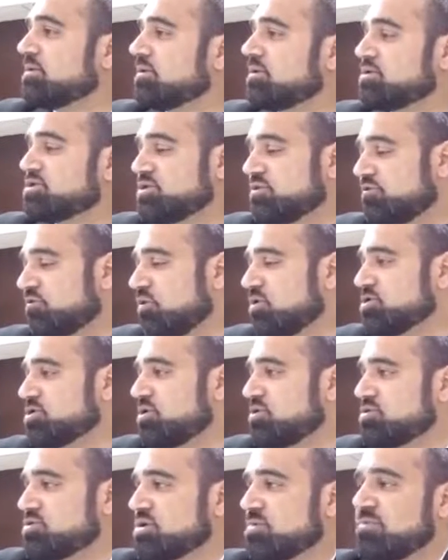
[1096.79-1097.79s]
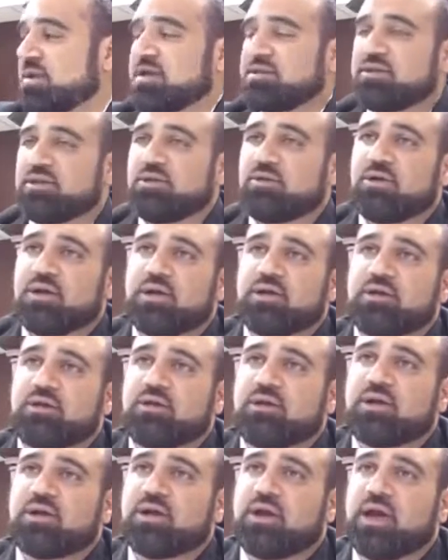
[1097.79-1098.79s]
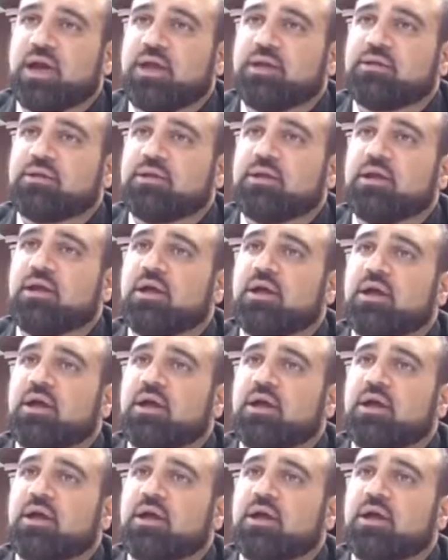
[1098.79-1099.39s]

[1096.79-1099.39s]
because you're forced to do some math in your head.